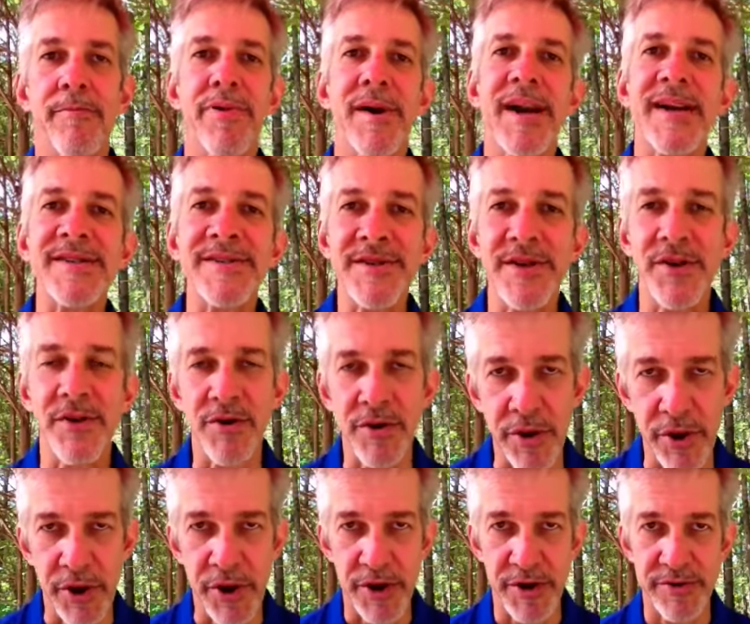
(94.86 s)
But I sell
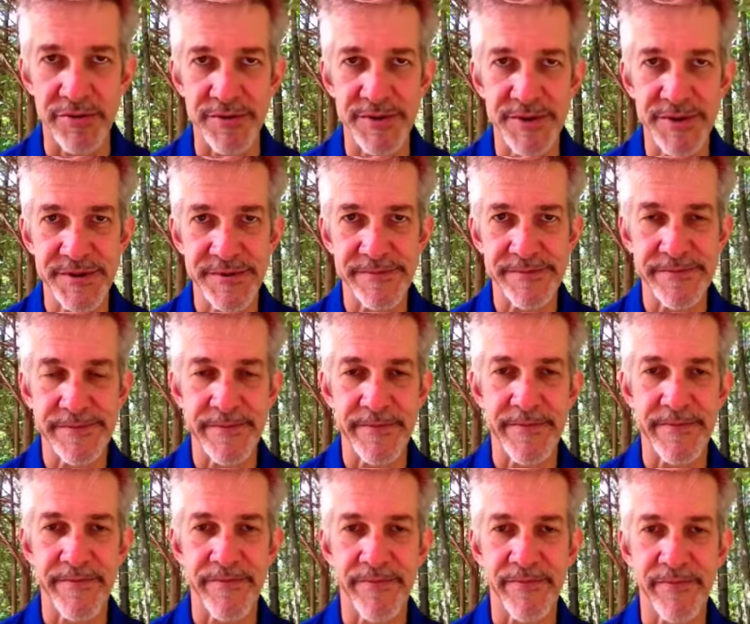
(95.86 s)
clothes.
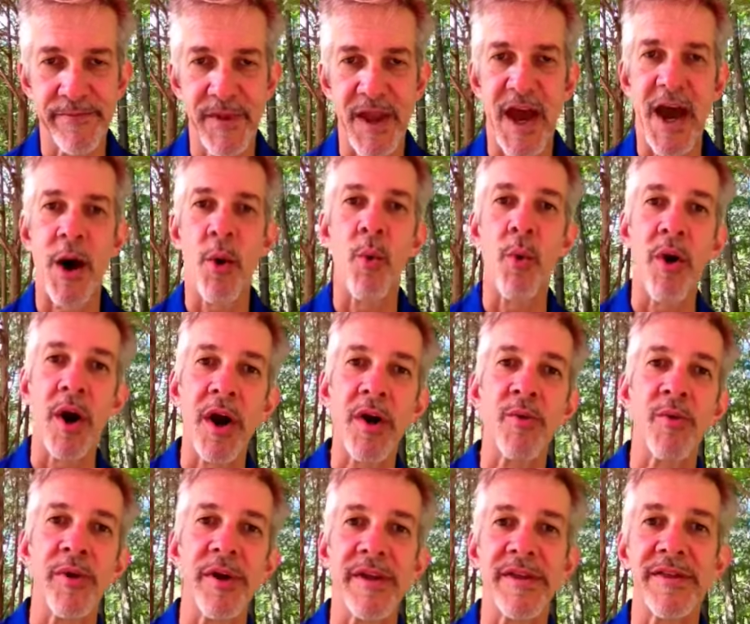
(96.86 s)
I
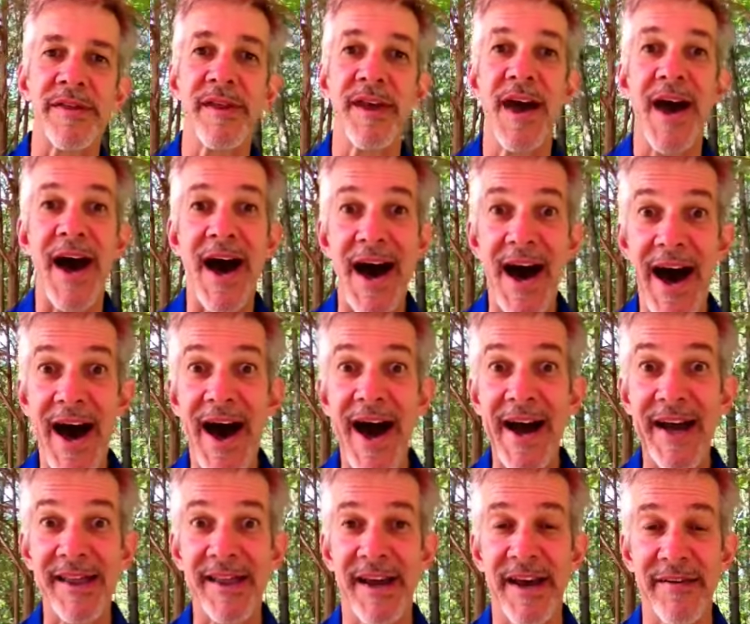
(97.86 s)
work with
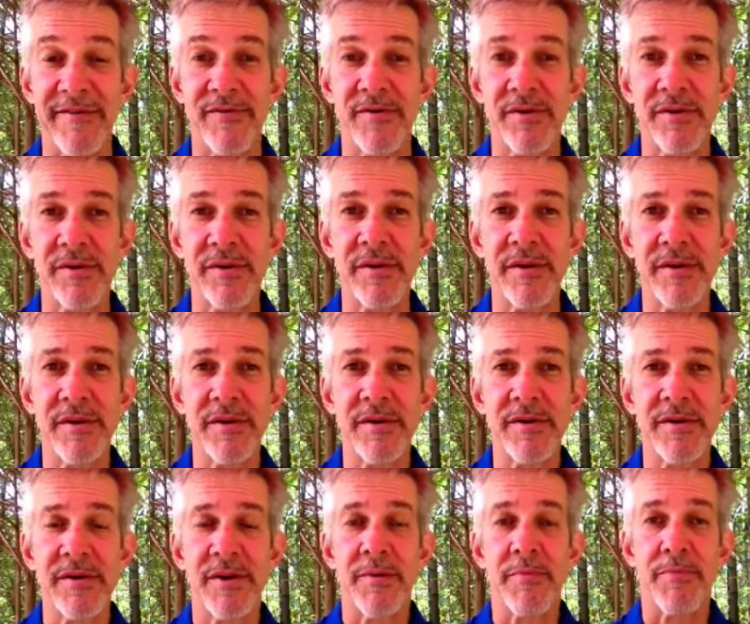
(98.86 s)
high-level,
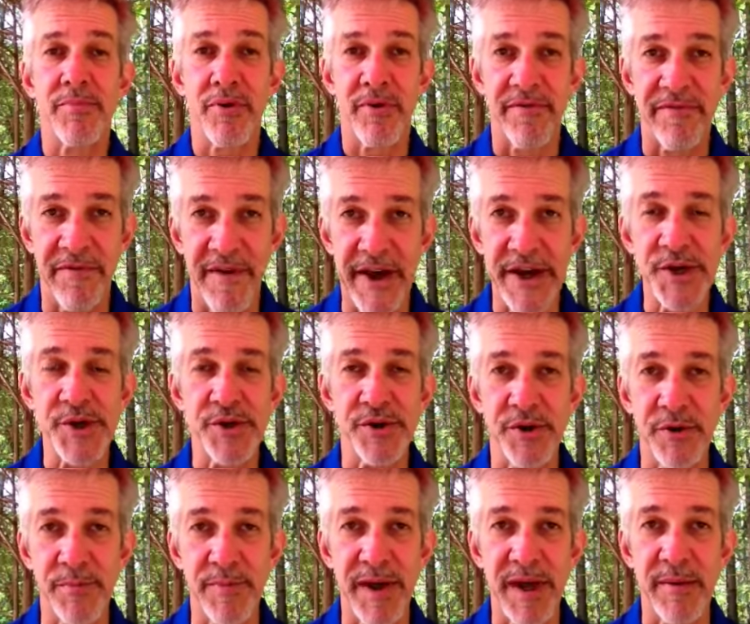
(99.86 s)

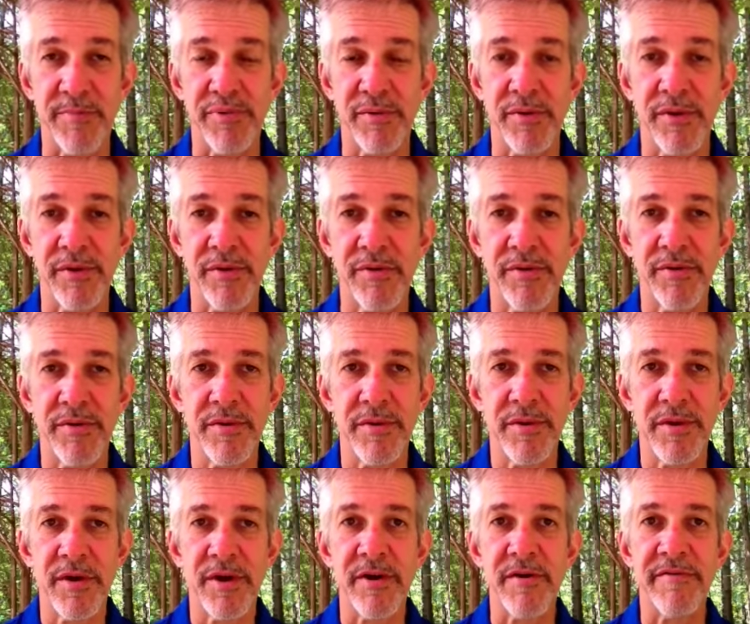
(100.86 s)
professional people
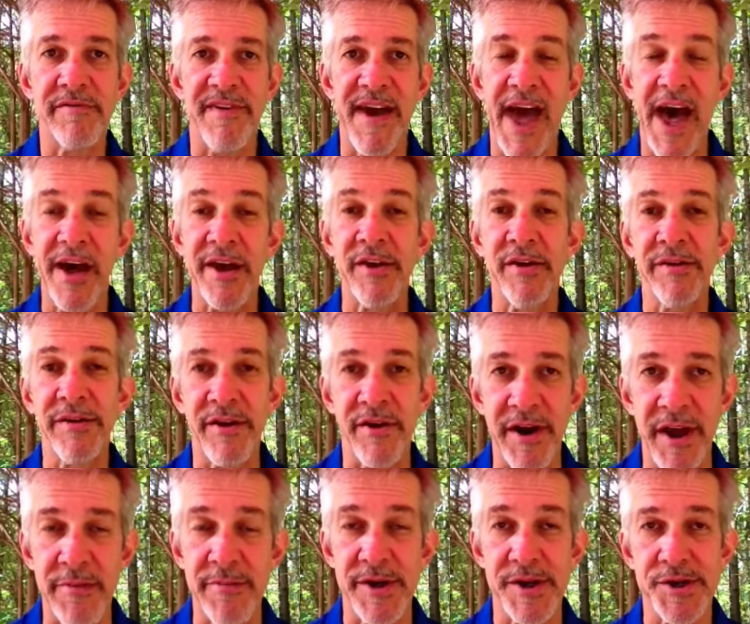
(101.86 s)
who value
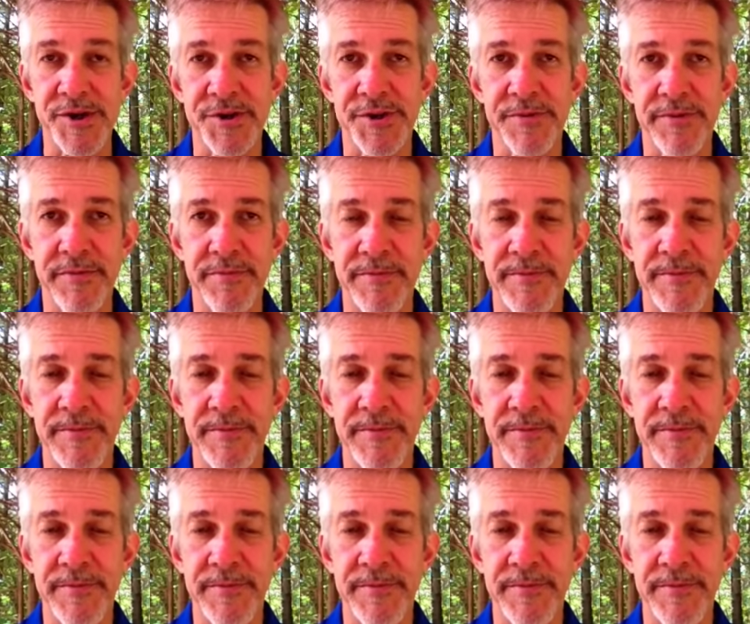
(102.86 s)
their image.